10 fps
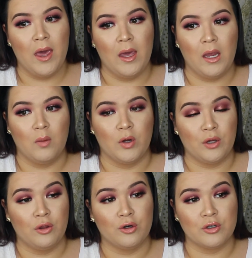And one
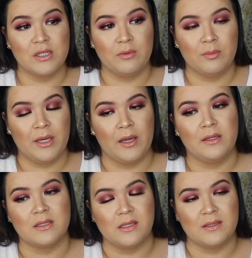of the girls that were
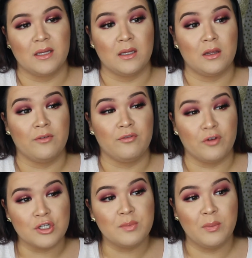behind us, they said that the
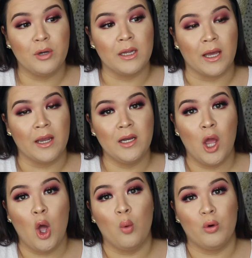first people in line
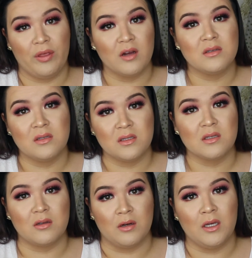were there since
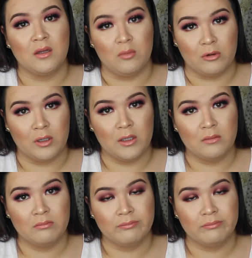6:30 in the morning.